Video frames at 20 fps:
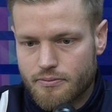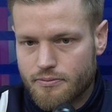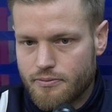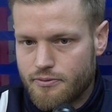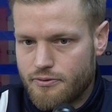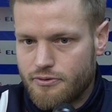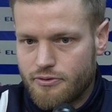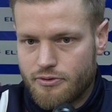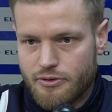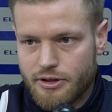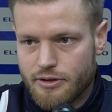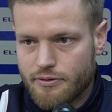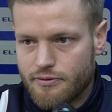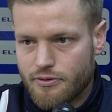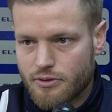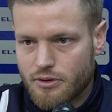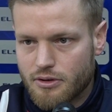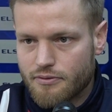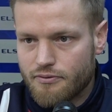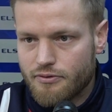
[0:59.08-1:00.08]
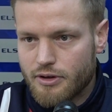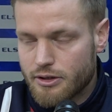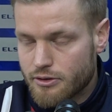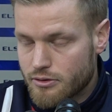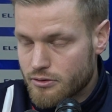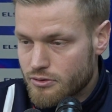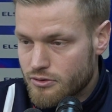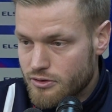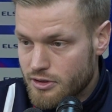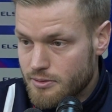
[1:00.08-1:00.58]
three, four very
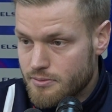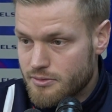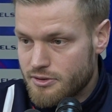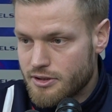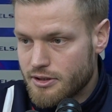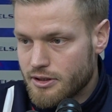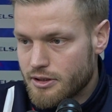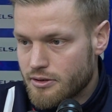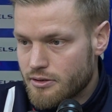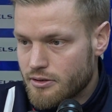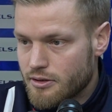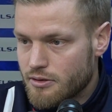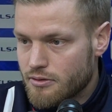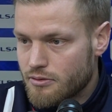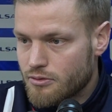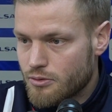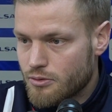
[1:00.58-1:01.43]
good teams here in